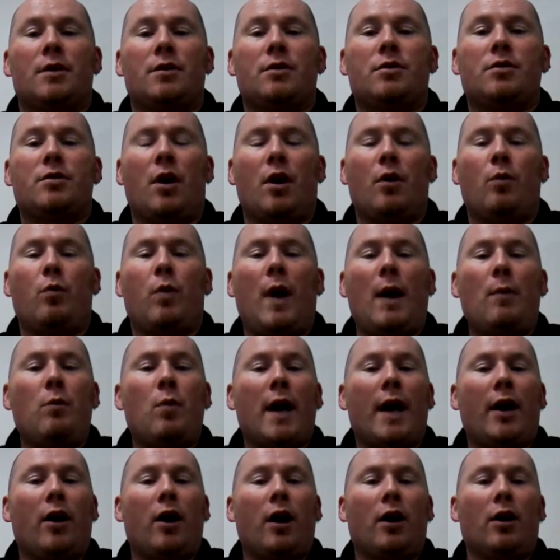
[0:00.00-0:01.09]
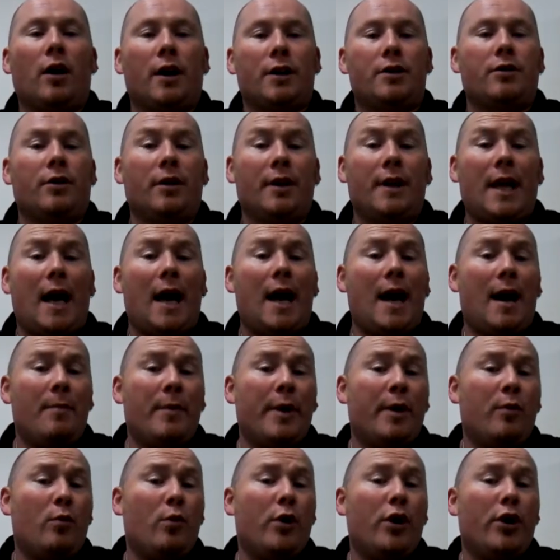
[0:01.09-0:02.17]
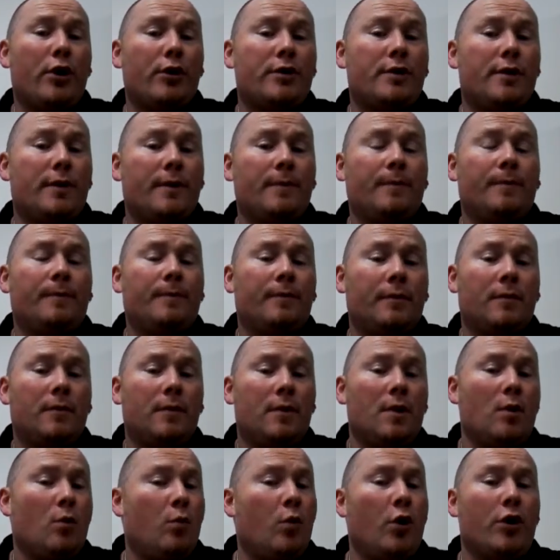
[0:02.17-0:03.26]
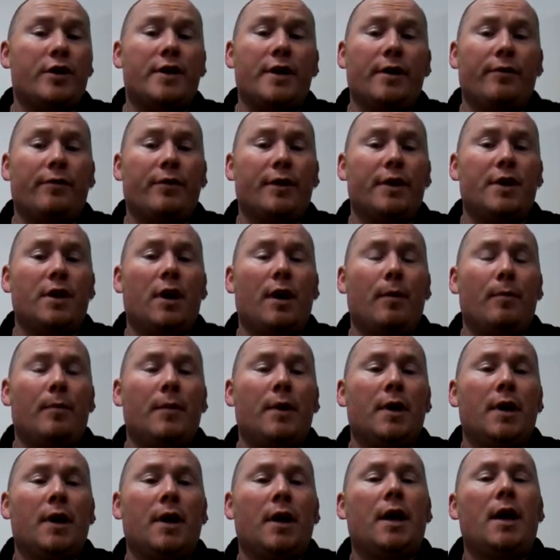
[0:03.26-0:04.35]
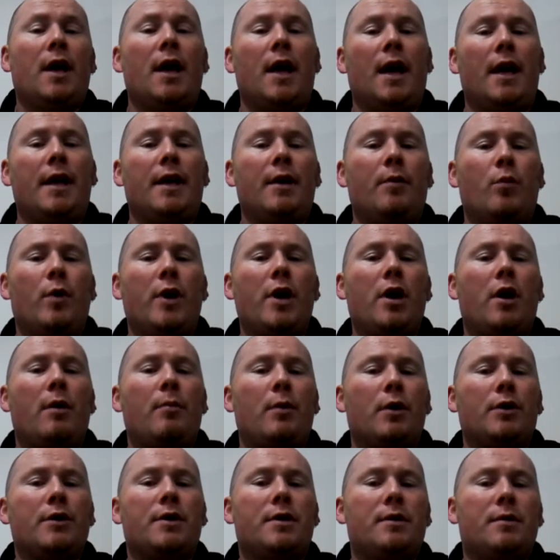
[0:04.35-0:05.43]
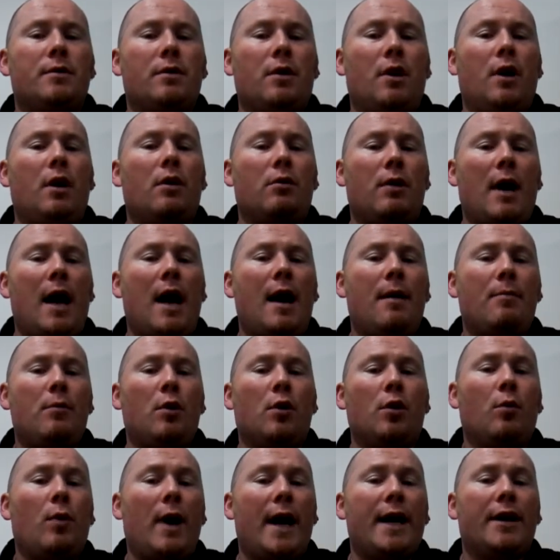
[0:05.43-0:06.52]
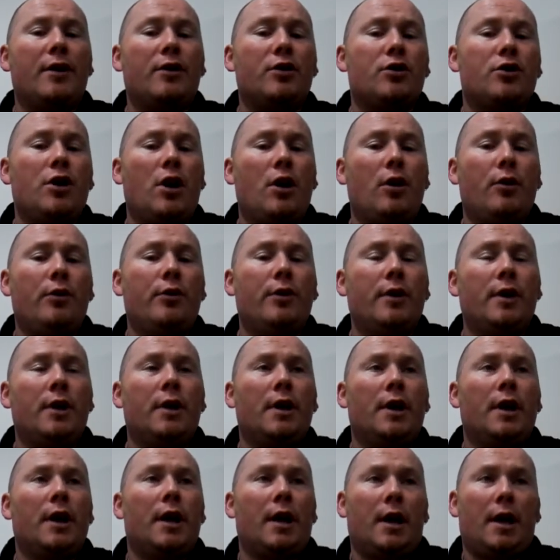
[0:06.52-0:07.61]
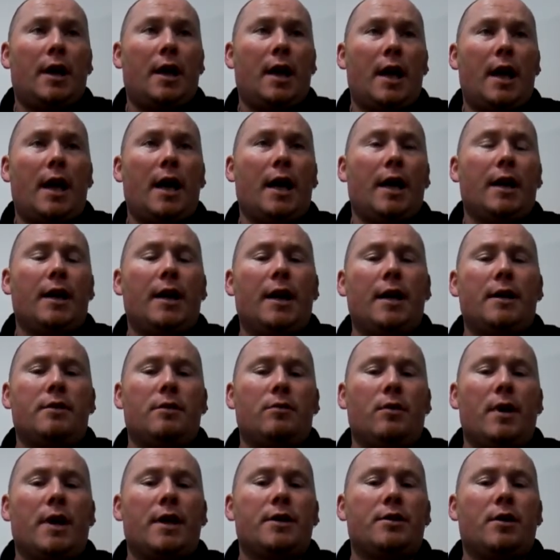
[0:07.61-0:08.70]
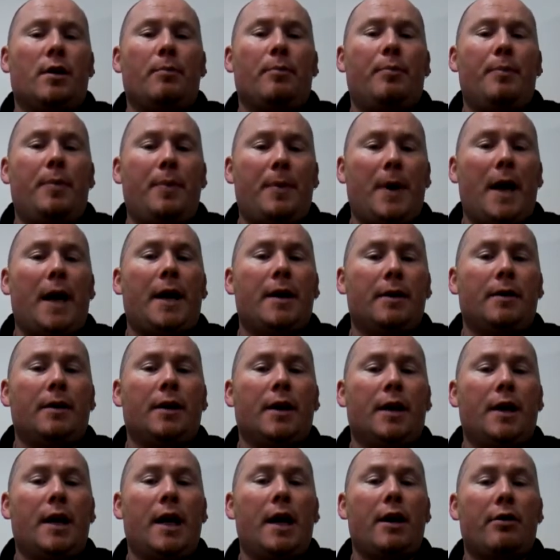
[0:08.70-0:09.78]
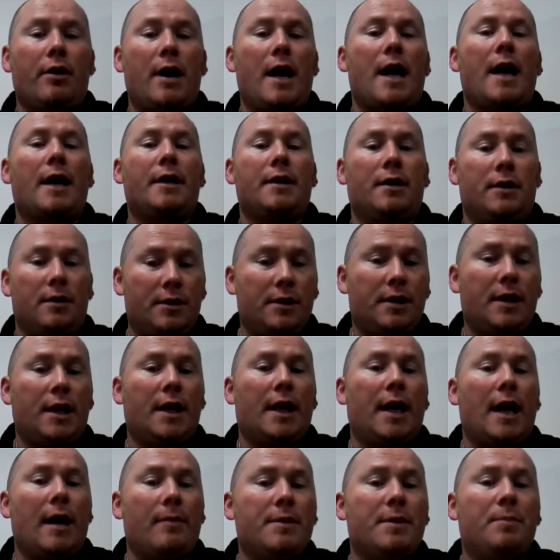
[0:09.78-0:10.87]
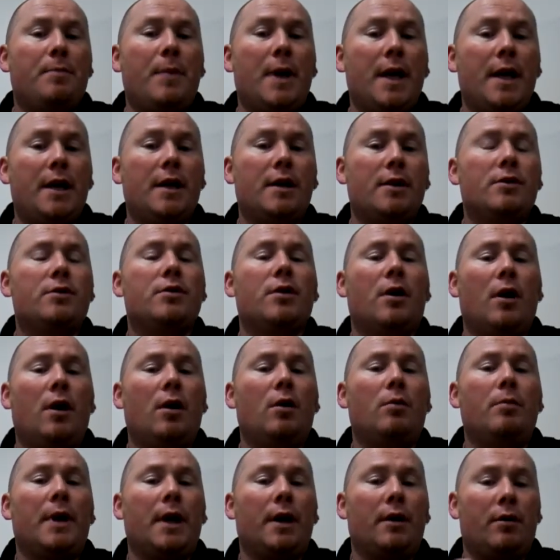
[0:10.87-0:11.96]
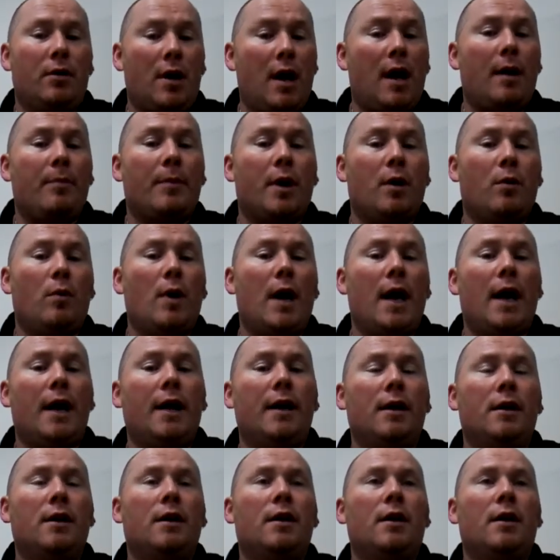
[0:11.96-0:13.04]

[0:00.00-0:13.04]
So one way I like to do it, the humming works. It works every time. And then when I'll hum on the way to the show, and as I'm packing the gear out and setting up speakers, I'll be humming away.